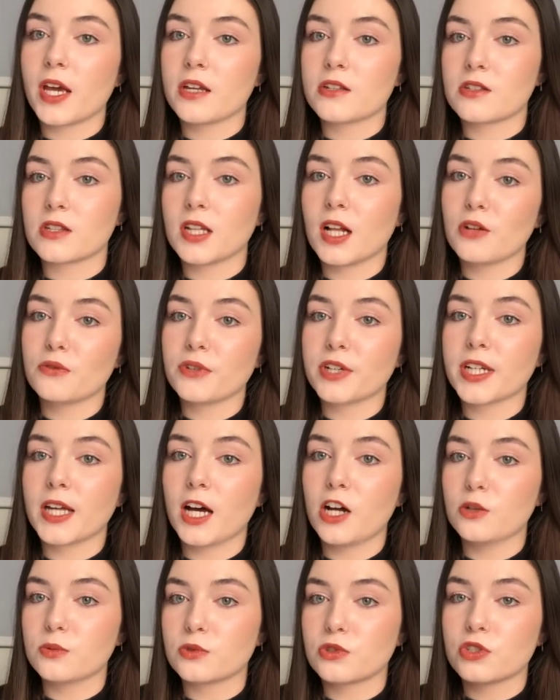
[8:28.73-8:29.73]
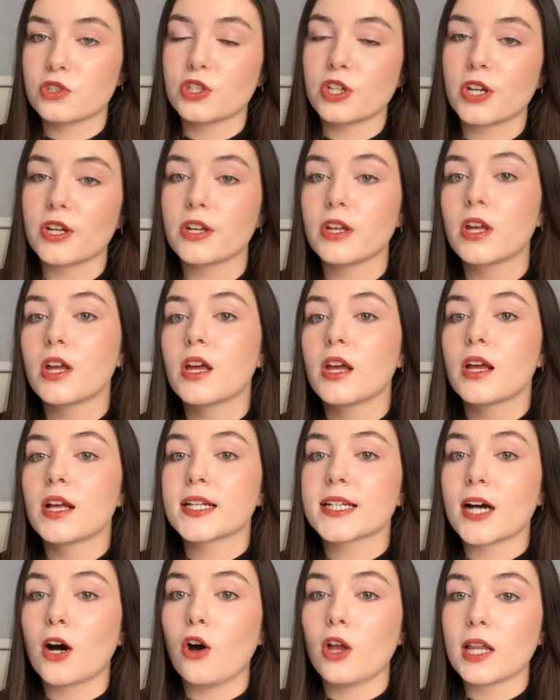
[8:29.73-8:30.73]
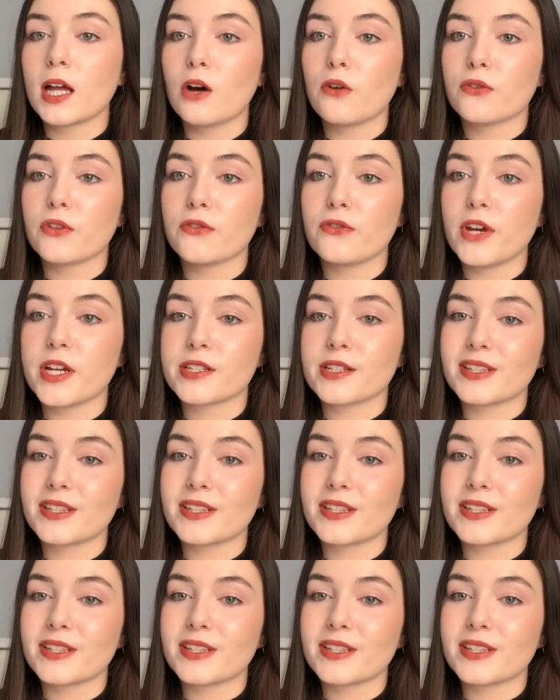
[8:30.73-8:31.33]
So that'll really help just to get all that off the face.